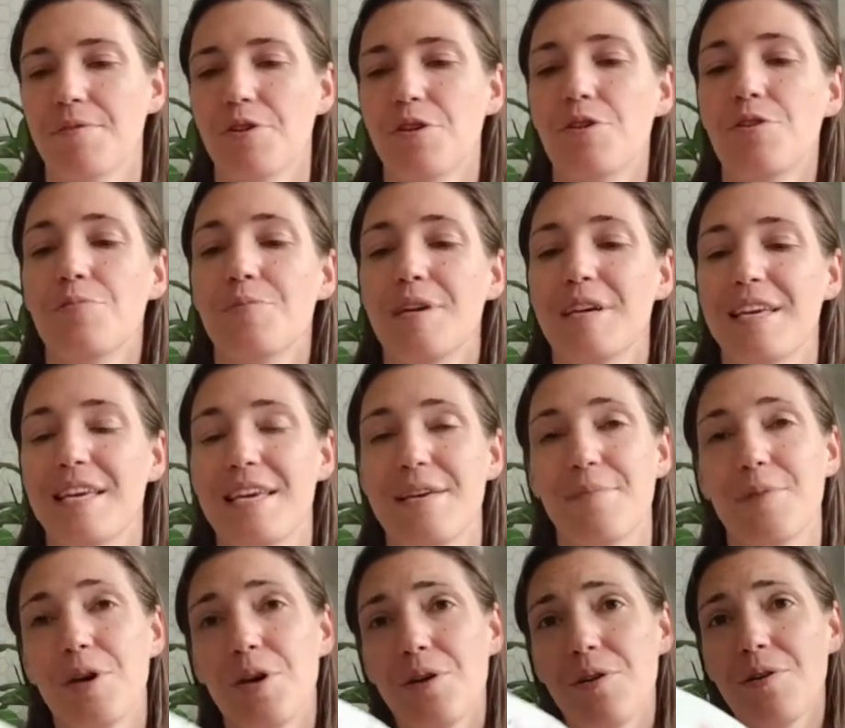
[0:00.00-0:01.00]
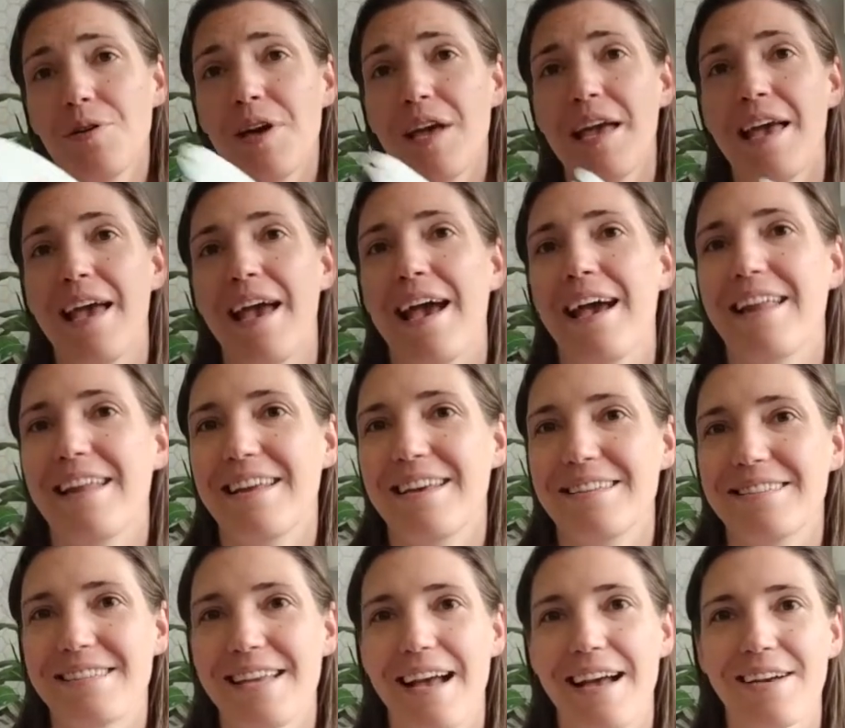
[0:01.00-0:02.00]
Kumihimo, and
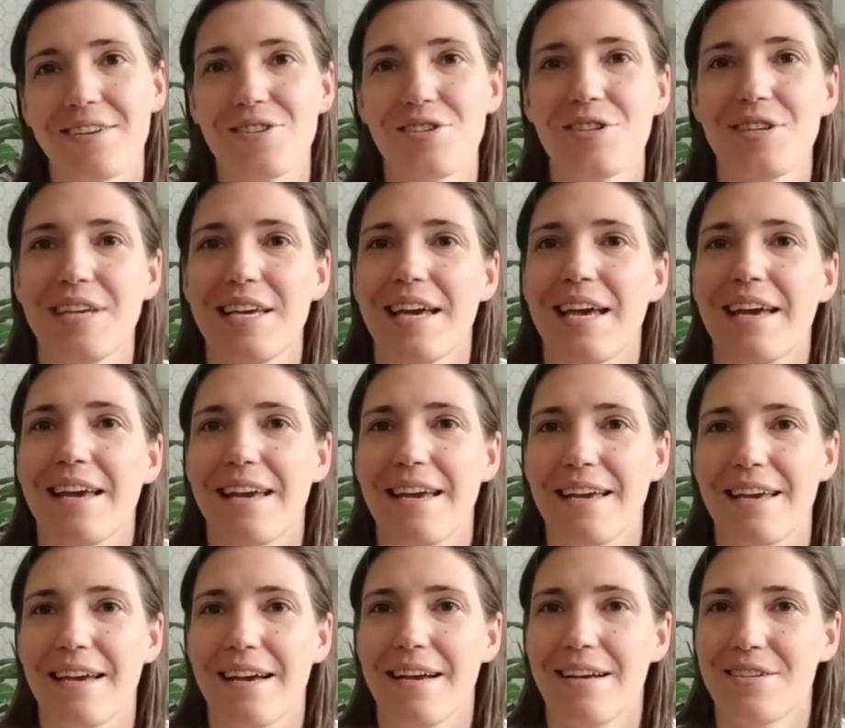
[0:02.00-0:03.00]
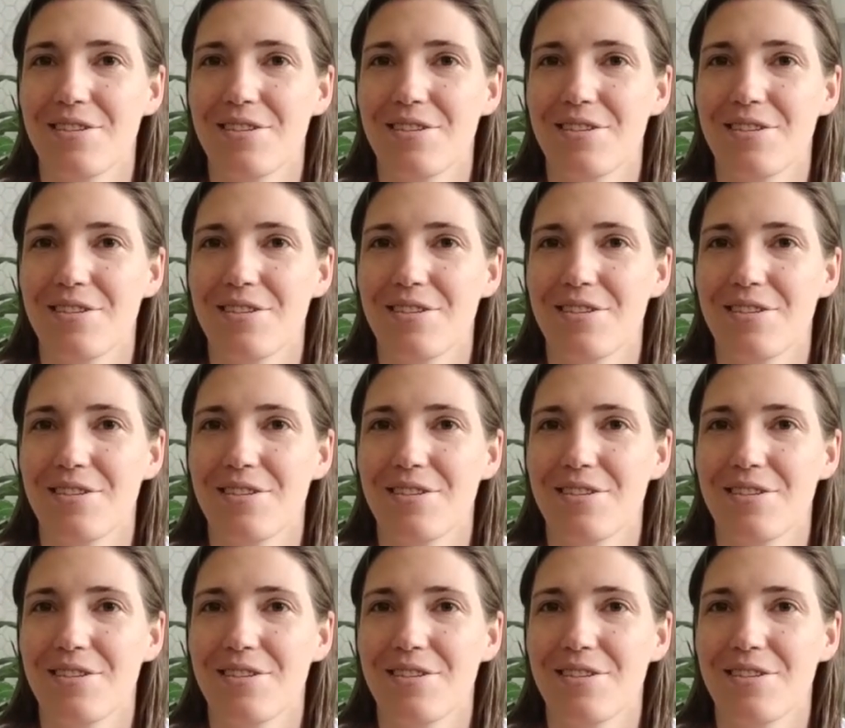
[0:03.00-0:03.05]
it's actually a